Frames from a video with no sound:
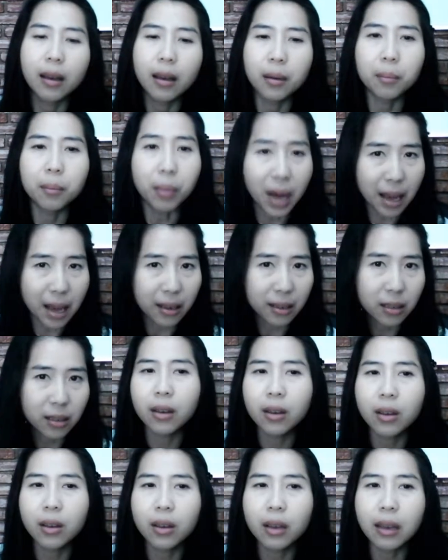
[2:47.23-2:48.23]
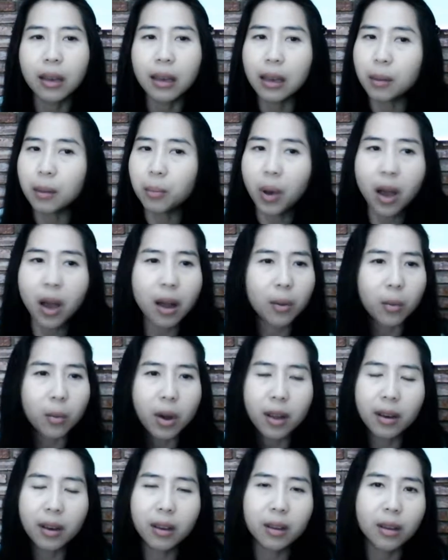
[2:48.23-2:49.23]
But in part
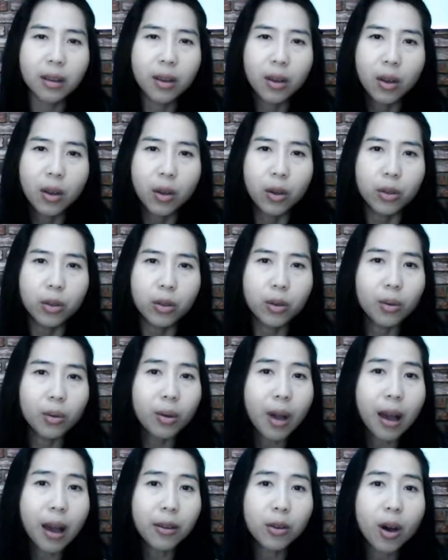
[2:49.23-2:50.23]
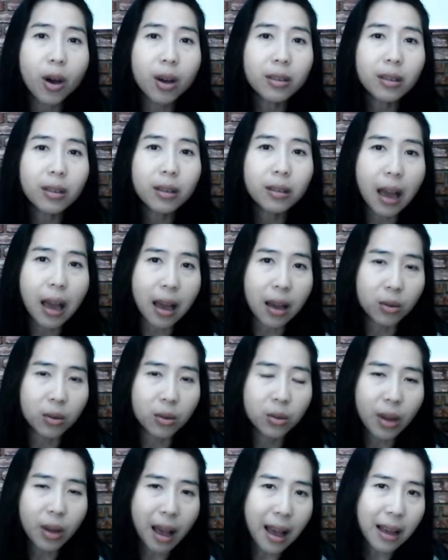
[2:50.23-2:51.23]
1, you are not allowed
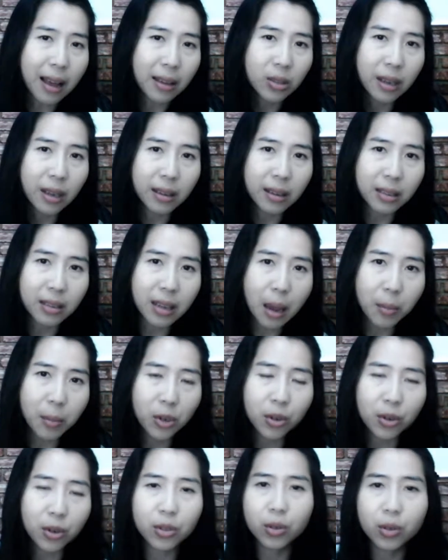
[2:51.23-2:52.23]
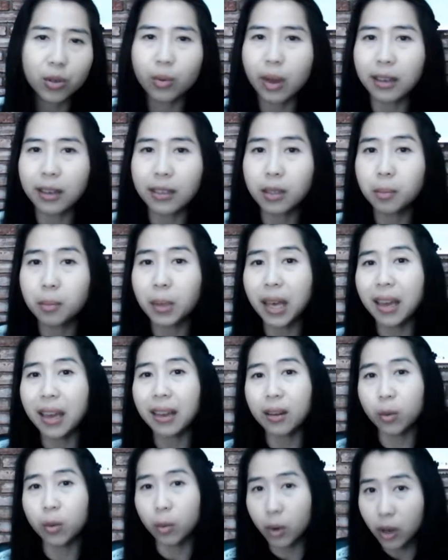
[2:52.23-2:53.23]
to ask the examiner to explain
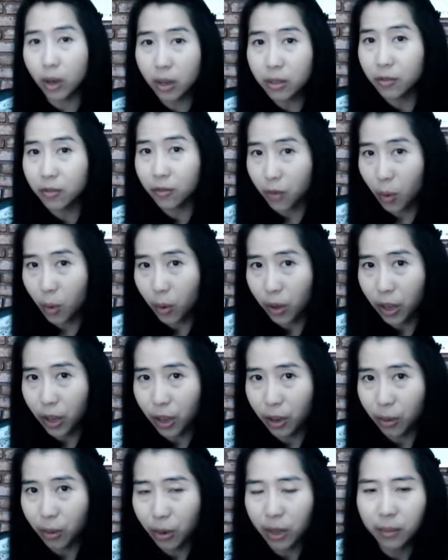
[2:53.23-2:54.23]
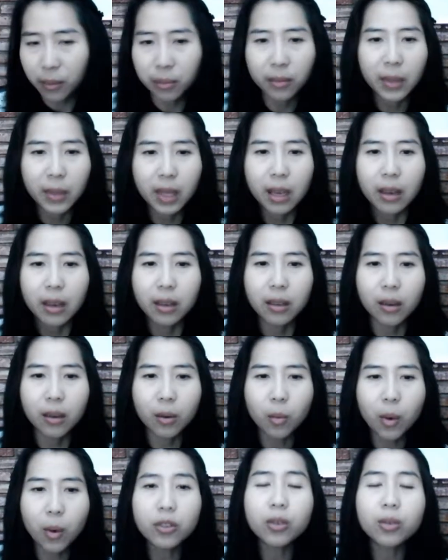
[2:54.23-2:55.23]
a word for you.
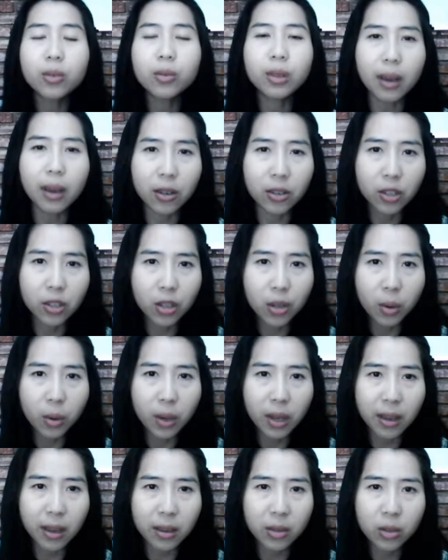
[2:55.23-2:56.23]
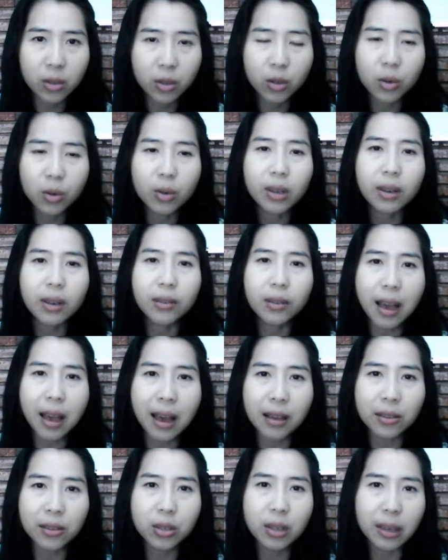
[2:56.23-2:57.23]
What you can do is you can
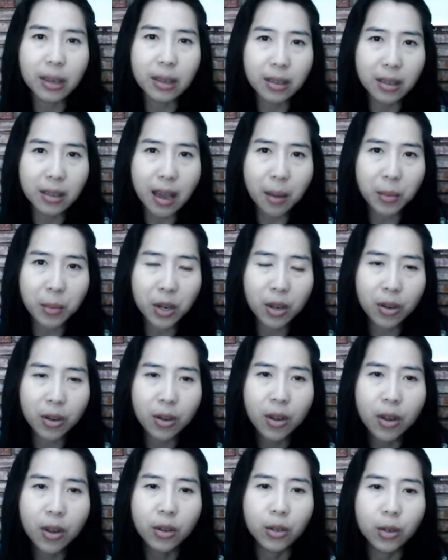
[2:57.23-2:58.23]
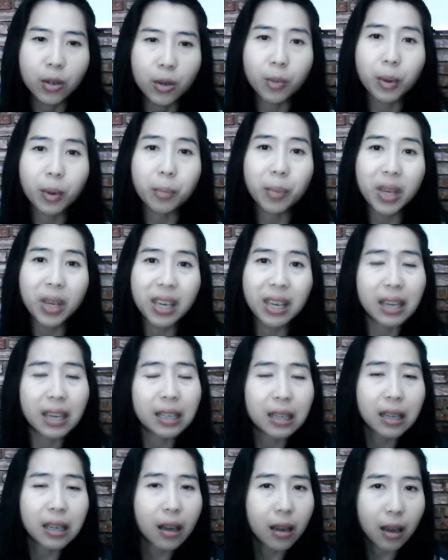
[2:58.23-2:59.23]
ask the examiner to
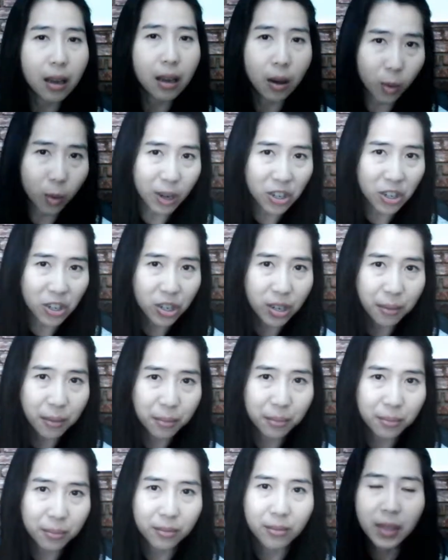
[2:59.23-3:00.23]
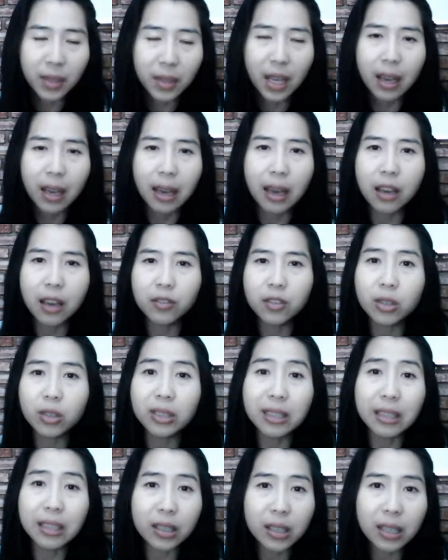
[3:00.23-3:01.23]
repeat a question if you
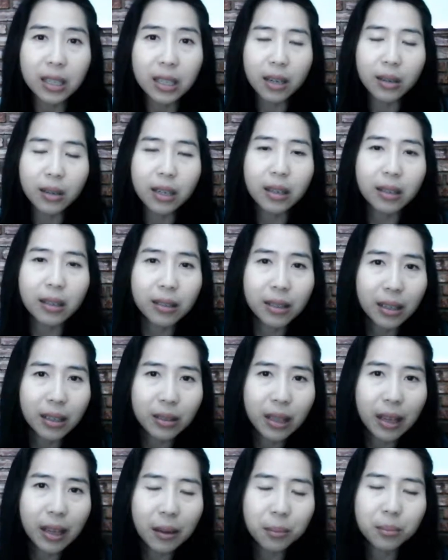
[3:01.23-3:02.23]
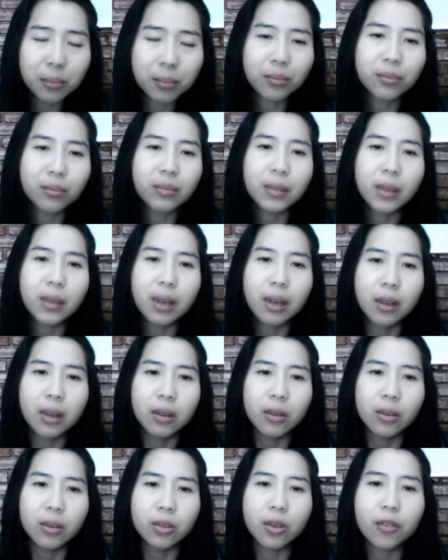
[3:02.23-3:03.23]
didn't it clearly.
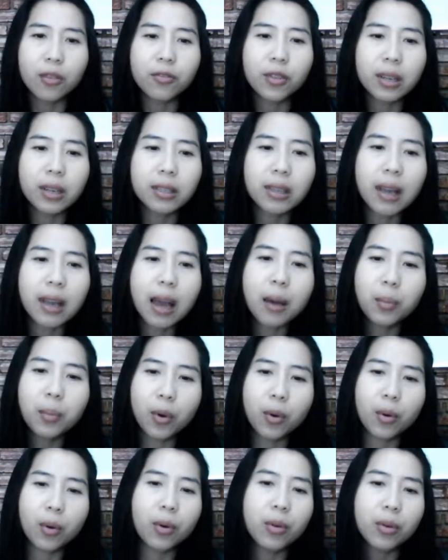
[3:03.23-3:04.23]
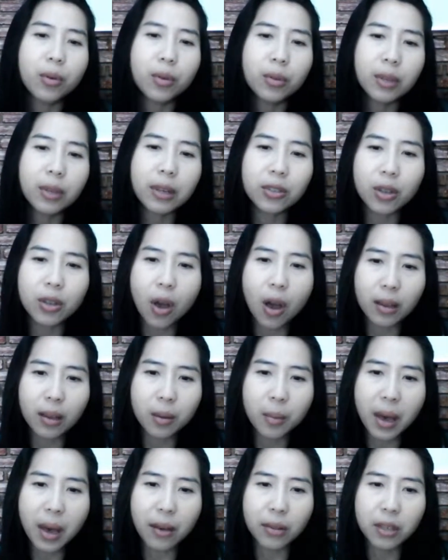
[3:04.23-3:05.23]
So for example, let's talk
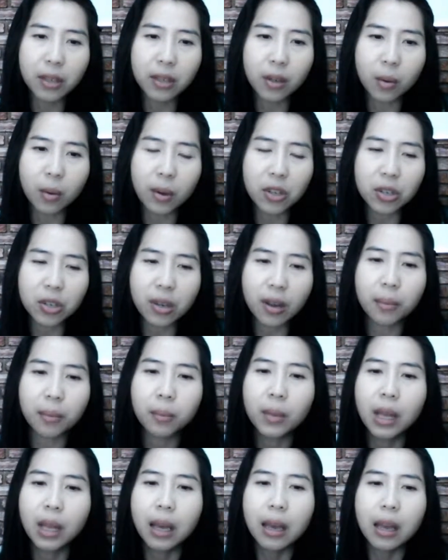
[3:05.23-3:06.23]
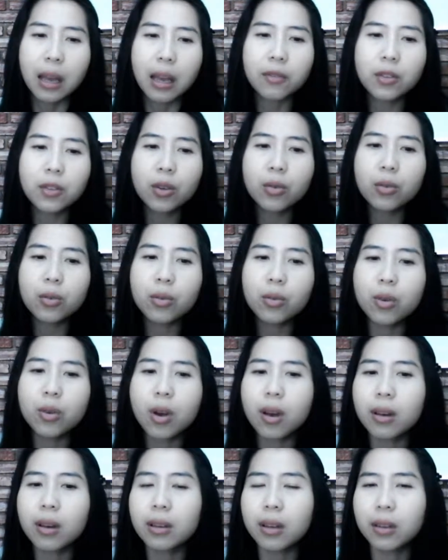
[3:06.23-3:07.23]
about this question. If you
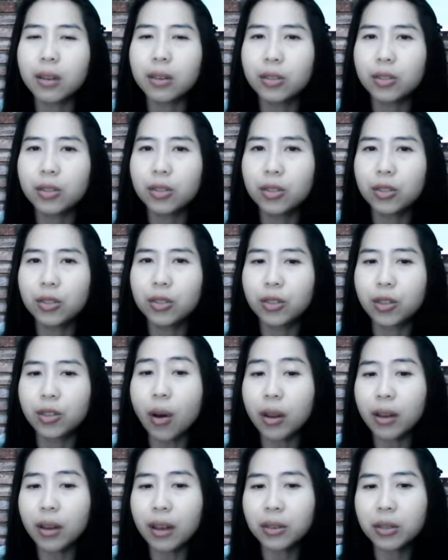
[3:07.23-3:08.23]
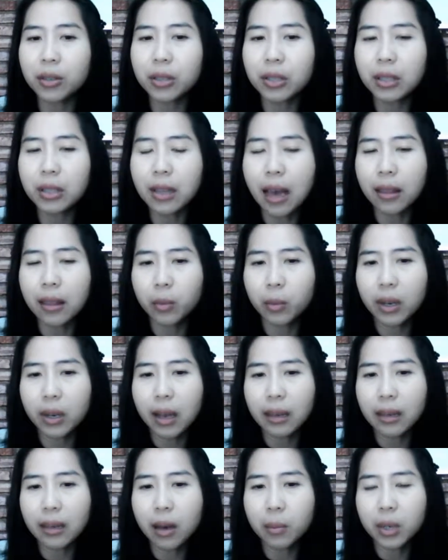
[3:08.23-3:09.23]
don't understand the word
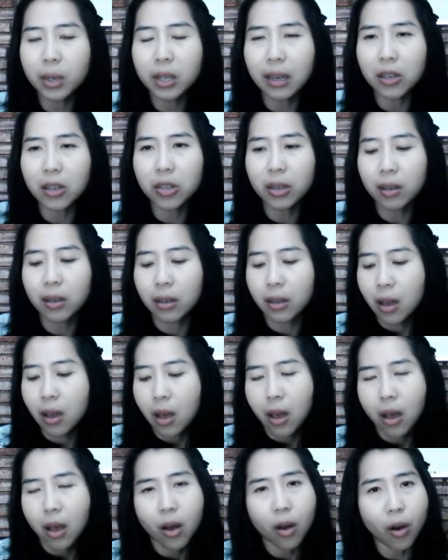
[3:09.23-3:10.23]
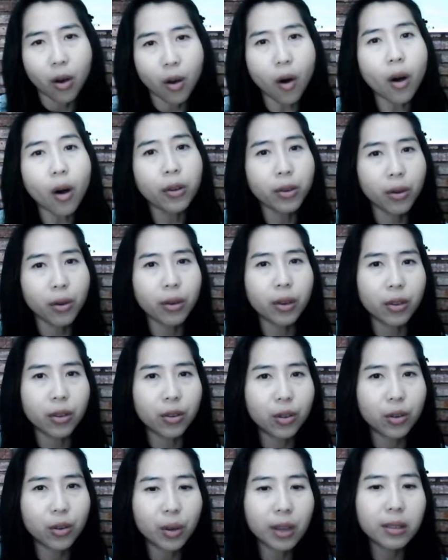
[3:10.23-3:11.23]
accommodation, all you can
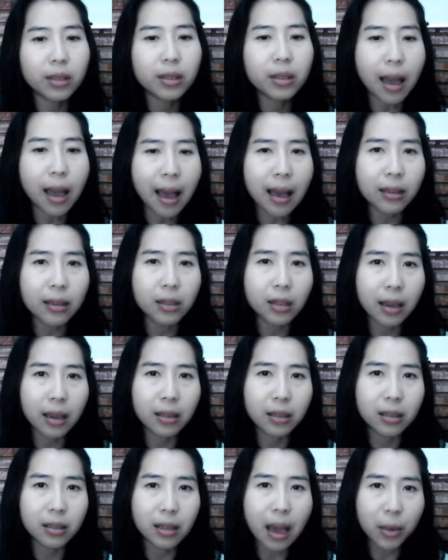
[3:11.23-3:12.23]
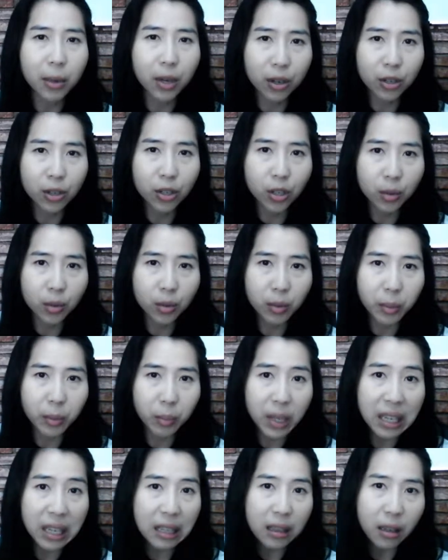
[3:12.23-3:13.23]
do is ask the examiner to
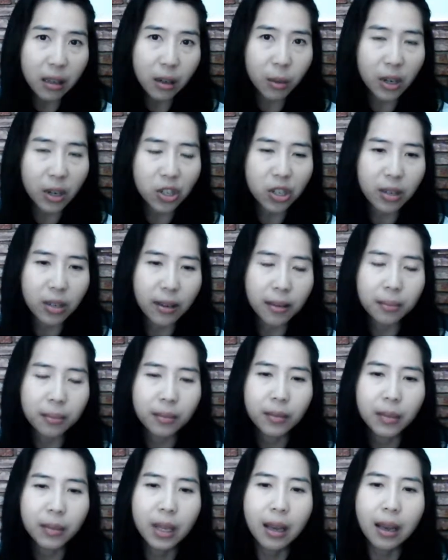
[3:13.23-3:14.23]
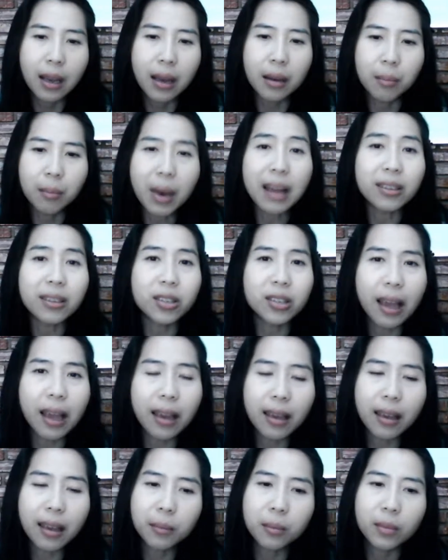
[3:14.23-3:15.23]
repeat the question by
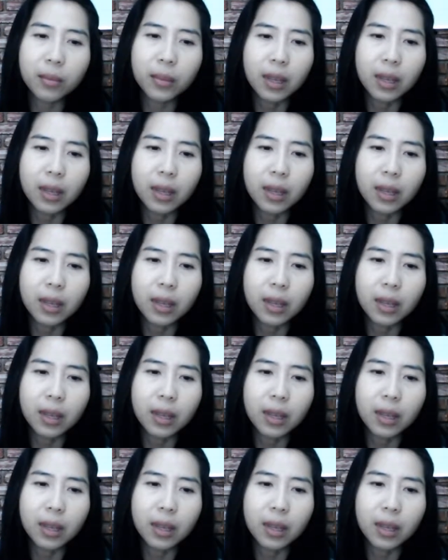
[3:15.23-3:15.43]
saying,